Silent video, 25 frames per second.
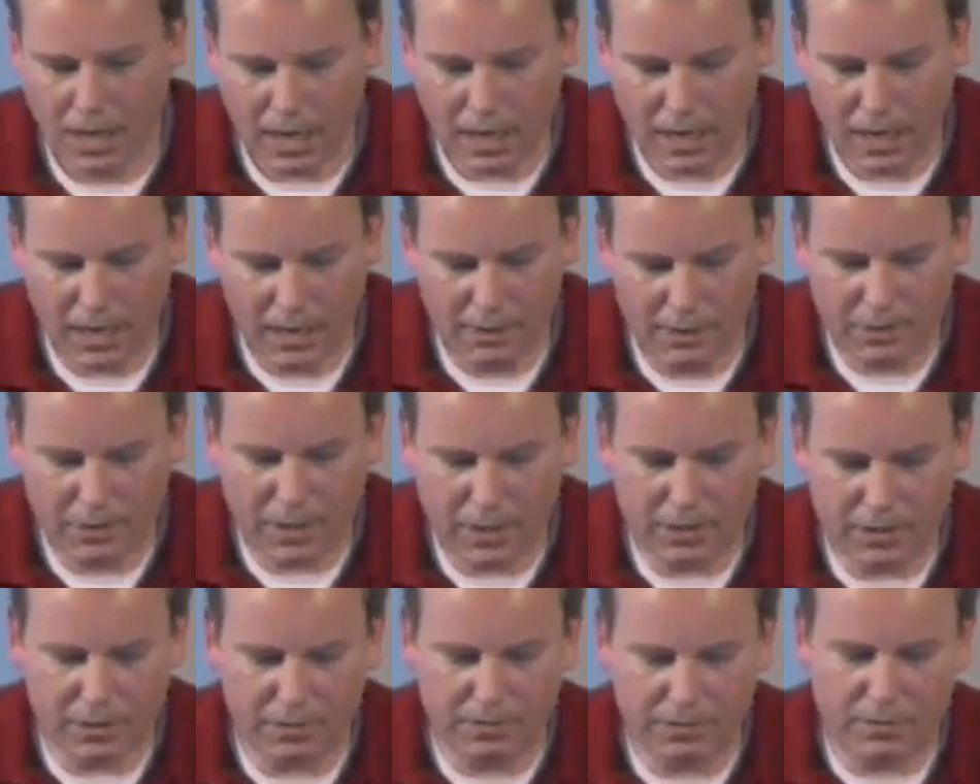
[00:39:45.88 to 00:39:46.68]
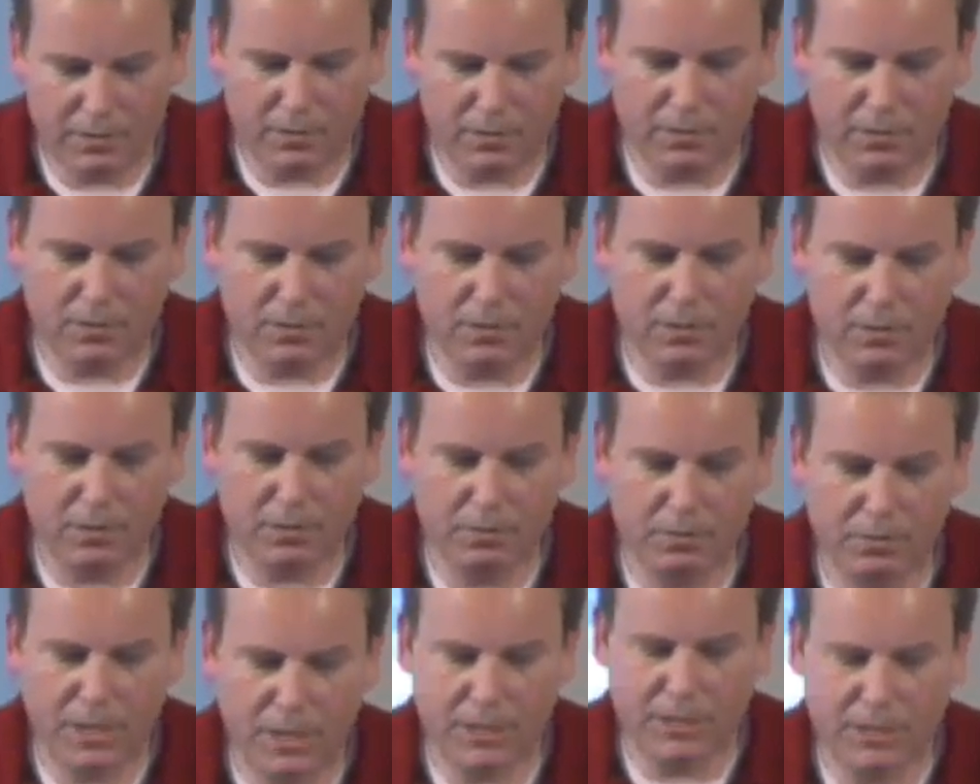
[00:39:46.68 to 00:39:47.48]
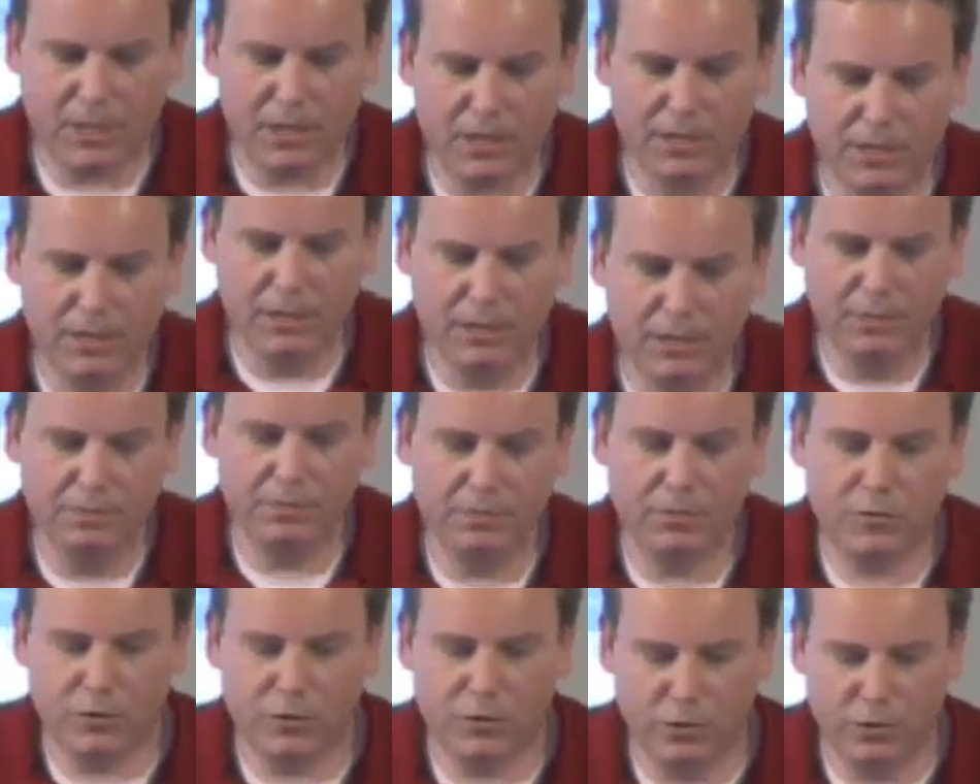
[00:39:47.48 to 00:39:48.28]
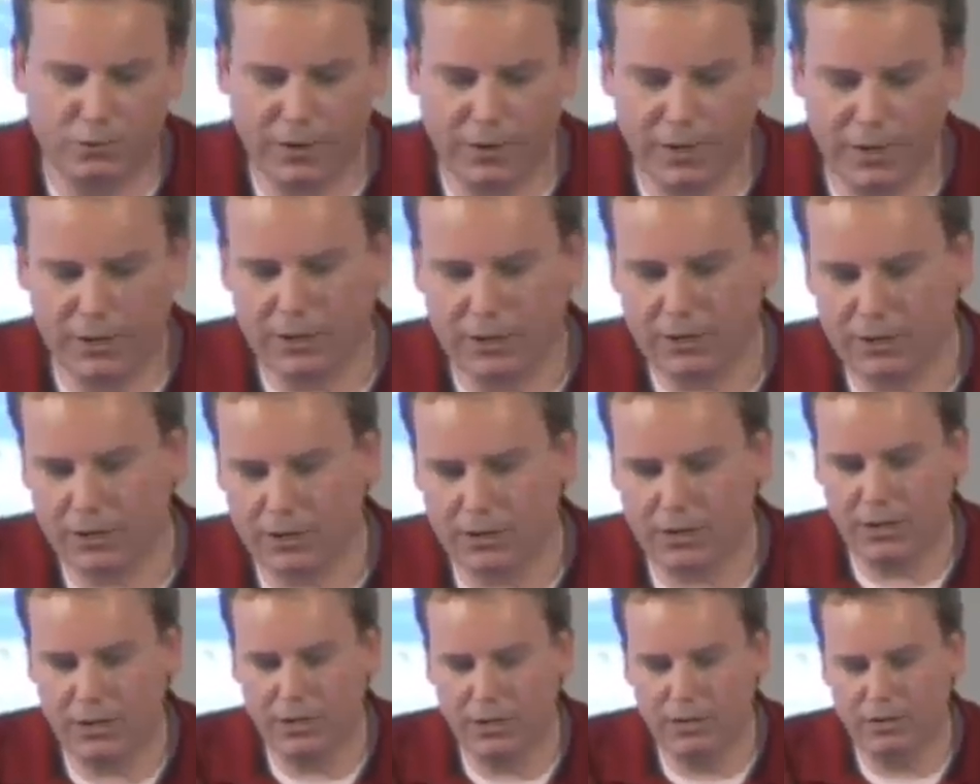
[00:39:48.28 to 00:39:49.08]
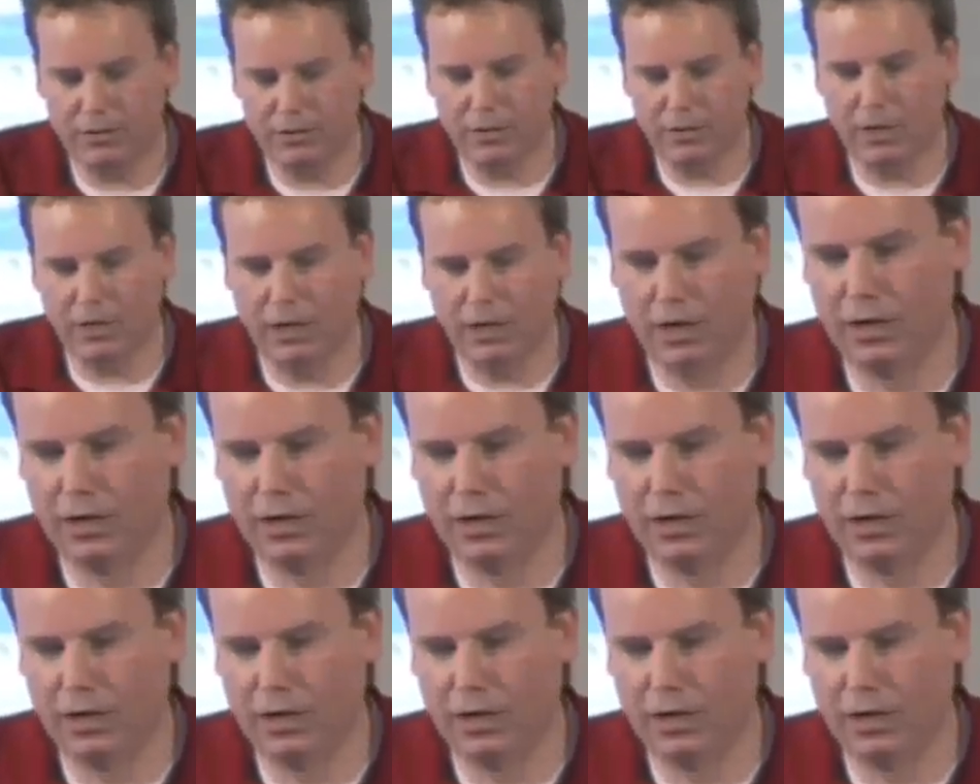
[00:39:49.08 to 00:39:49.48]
I've got basically two things here.